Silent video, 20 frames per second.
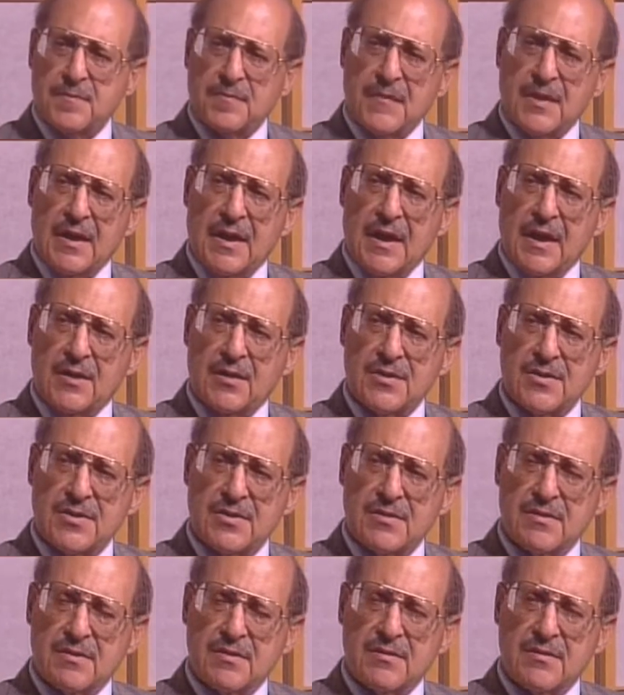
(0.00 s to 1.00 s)
And
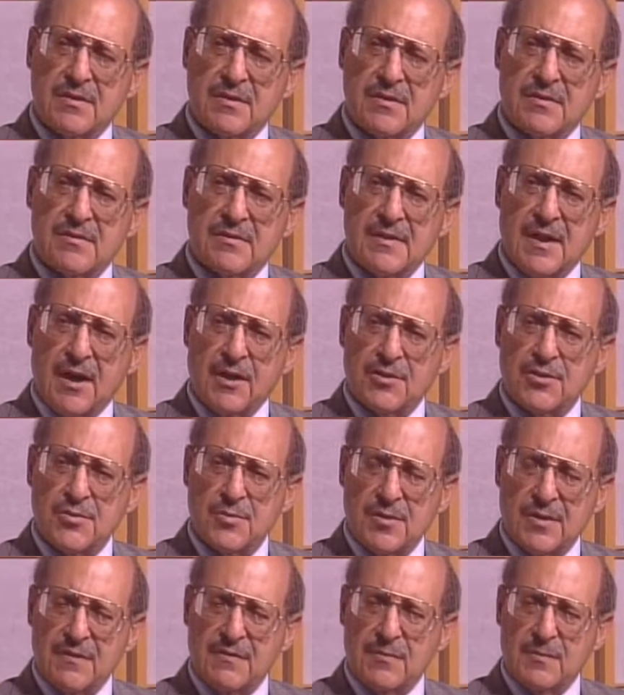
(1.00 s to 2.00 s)
because doctors
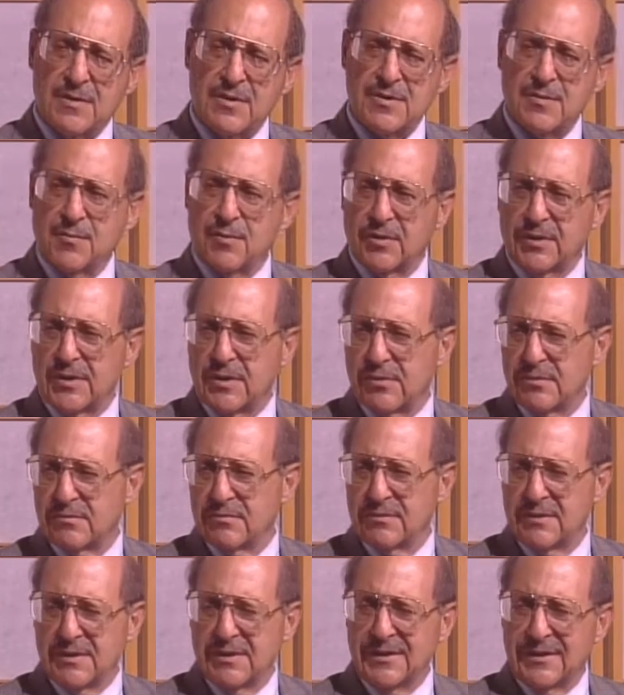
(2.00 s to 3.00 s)
were giving me some really
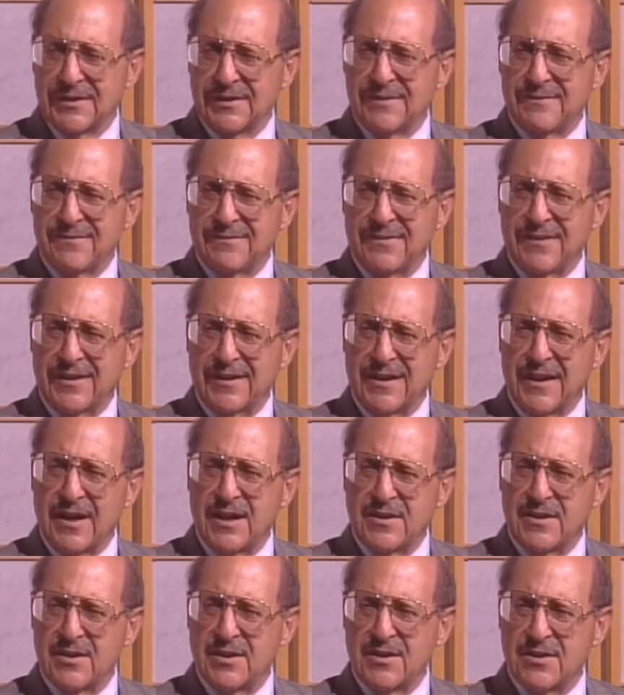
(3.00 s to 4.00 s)
funny
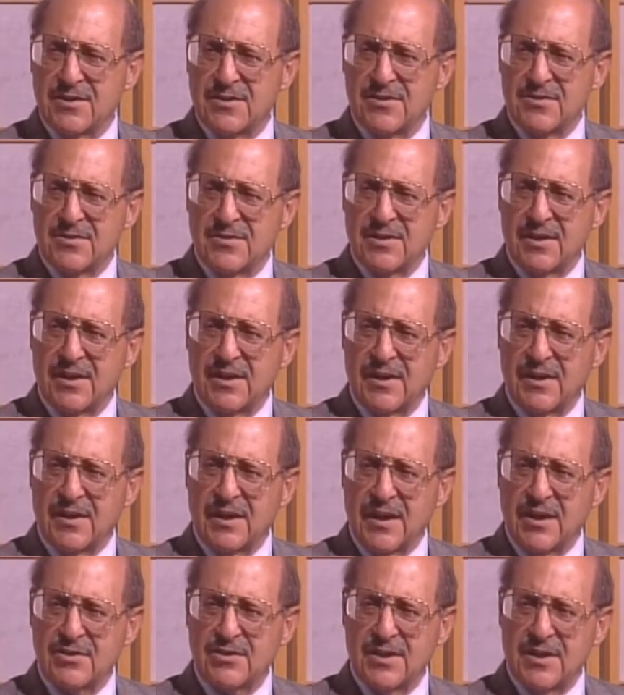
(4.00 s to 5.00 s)
ideas. I
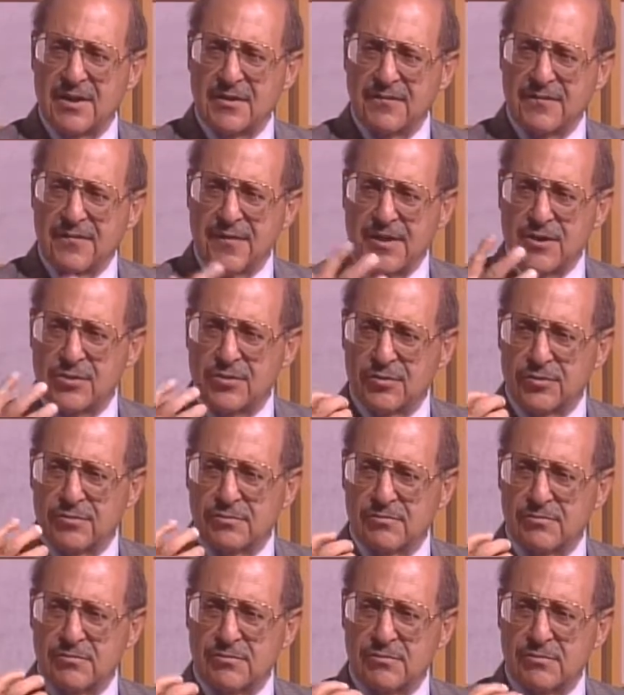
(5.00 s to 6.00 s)
actually had a facial
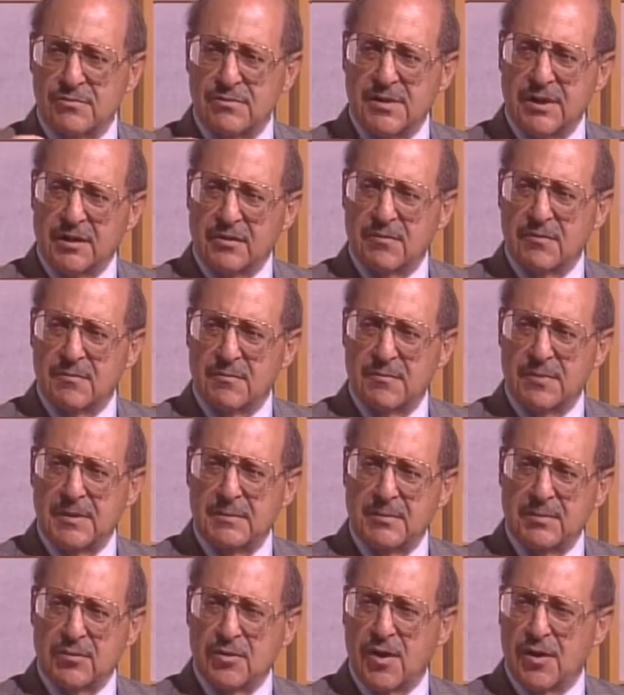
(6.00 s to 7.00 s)
tic.
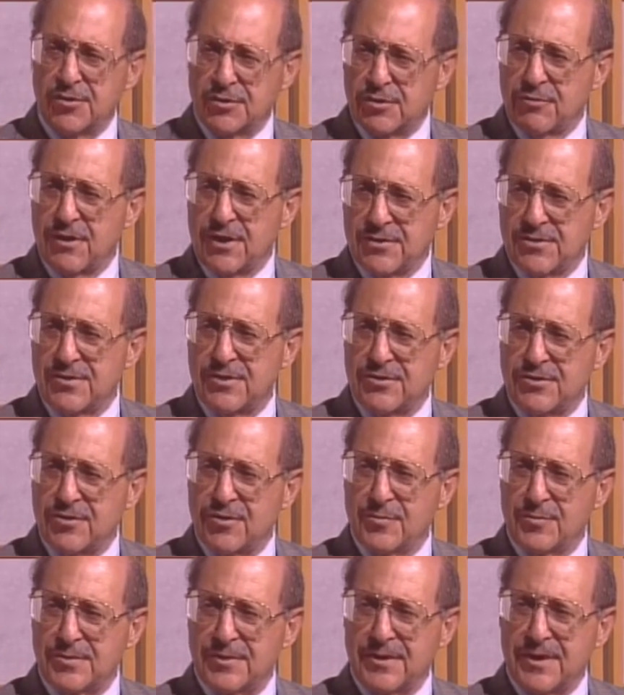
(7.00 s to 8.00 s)
People call it Tourette
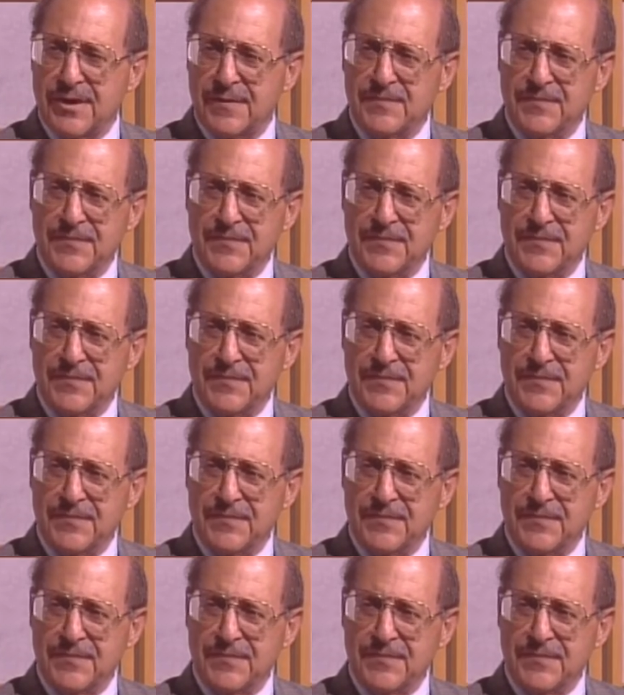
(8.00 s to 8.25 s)
syndrome today.